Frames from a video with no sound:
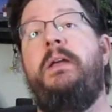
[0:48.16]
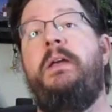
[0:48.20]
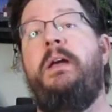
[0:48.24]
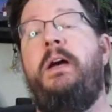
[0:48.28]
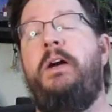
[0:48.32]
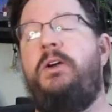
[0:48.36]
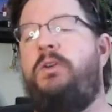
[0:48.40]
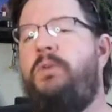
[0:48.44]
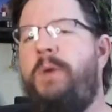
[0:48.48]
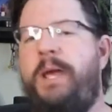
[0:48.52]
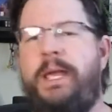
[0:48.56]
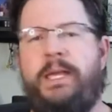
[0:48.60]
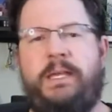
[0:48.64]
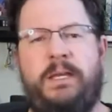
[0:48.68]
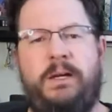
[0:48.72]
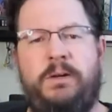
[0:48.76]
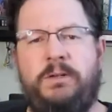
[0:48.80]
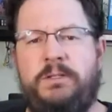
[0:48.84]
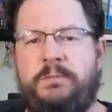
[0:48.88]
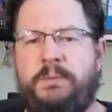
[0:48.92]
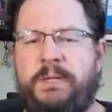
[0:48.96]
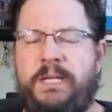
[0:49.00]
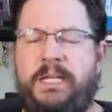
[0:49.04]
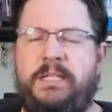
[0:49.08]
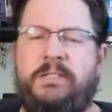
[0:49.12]
A great
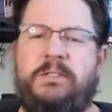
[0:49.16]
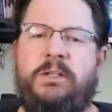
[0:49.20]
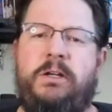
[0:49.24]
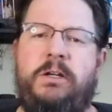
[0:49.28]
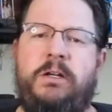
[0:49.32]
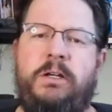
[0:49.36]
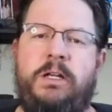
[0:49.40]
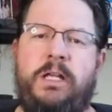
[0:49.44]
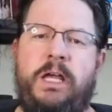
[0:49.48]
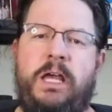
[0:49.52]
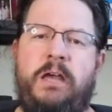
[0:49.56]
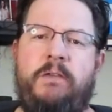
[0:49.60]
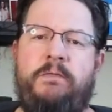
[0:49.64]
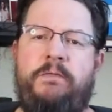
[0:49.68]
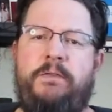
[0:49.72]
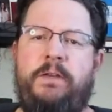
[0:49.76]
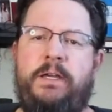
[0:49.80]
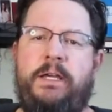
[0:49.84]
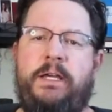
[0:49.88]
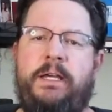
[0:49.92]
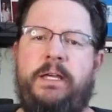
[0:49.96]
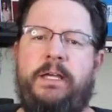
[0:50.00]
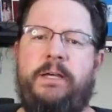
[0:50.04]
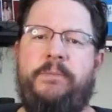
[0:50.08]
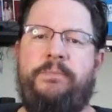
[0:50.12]
coach, man. He started off
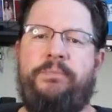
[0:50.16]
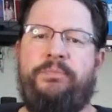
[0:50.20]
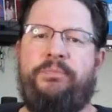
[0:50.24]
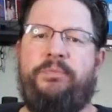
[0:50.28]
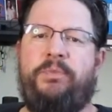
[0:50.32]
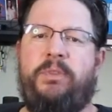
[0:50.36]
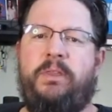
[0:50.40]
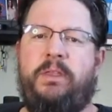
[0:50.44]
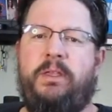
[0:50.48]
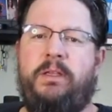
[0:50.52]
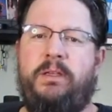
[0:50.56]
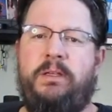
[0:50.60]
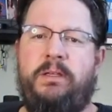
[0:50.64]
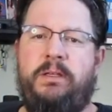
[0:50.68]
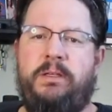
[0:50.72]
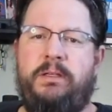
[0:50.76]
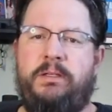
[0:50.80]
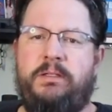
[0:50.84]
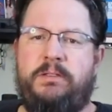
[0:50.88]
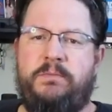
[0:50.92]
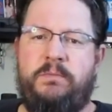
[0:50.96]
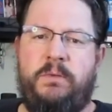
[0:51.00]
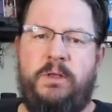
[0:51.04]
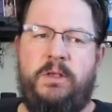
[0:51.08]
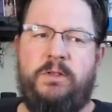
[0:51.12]

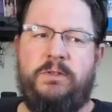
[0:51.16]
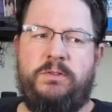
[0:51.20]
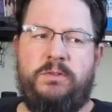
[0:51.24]
small